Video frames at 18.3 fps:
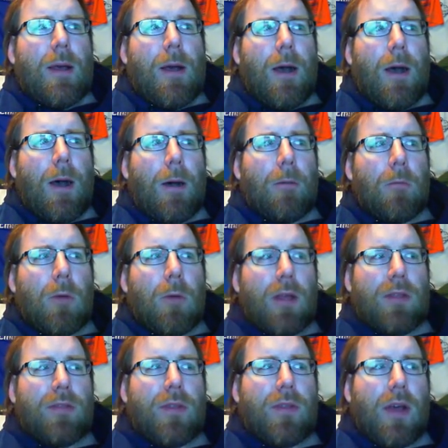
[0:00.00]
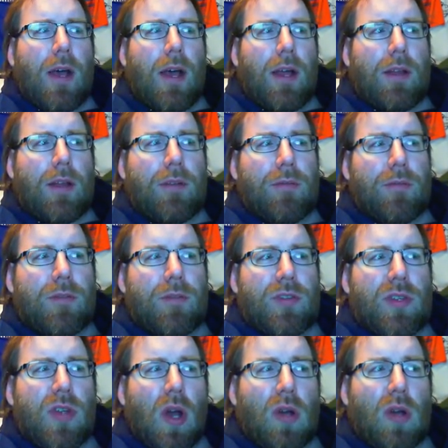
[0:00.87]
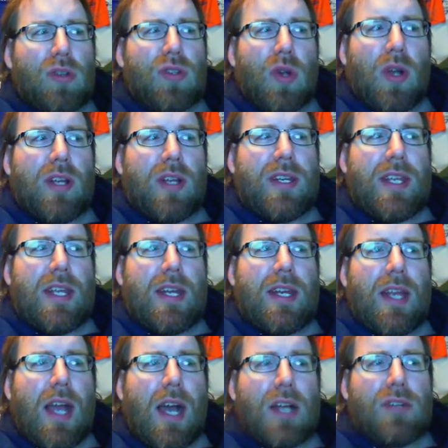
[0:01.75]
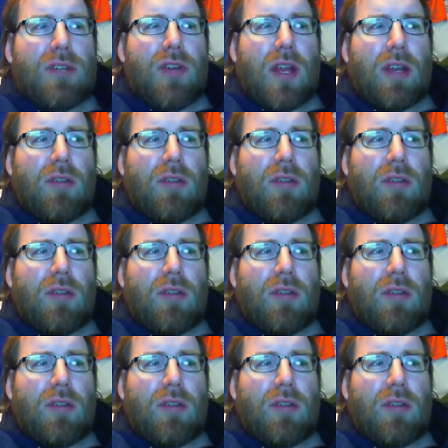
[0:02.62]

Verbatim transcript: uh, with uh, no Troy Deeney, Andre